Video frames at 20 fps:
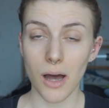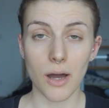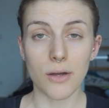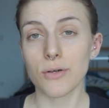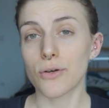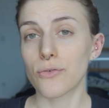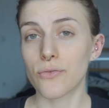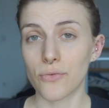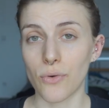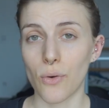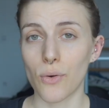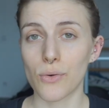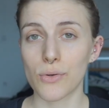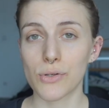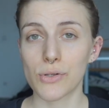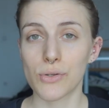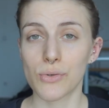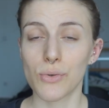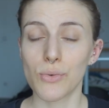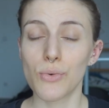other
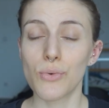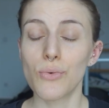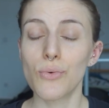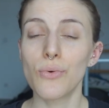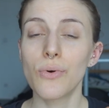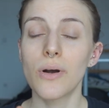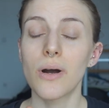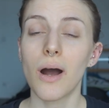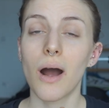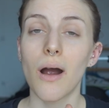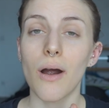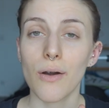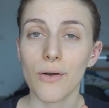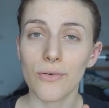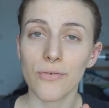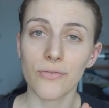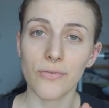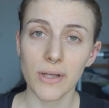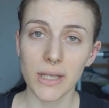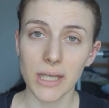folks who
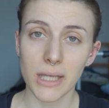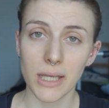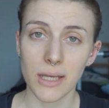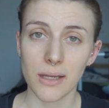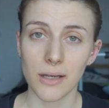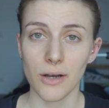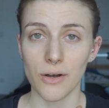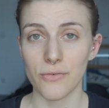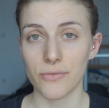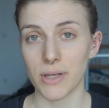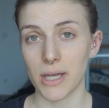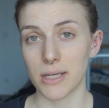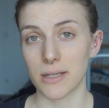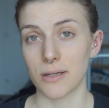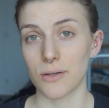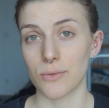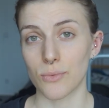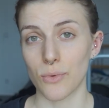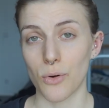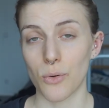are thinking of
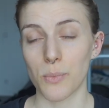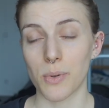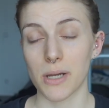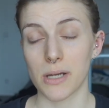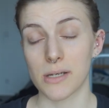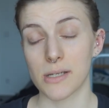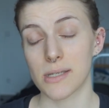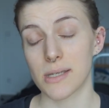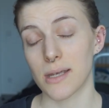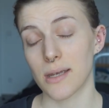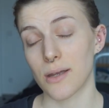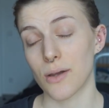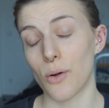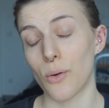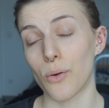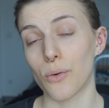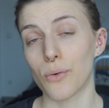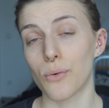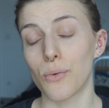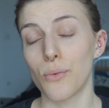getting a Rook piercing
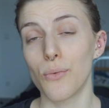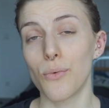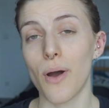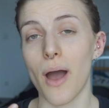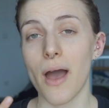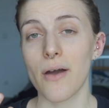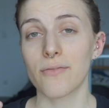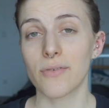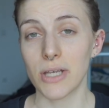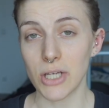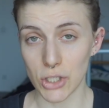or who have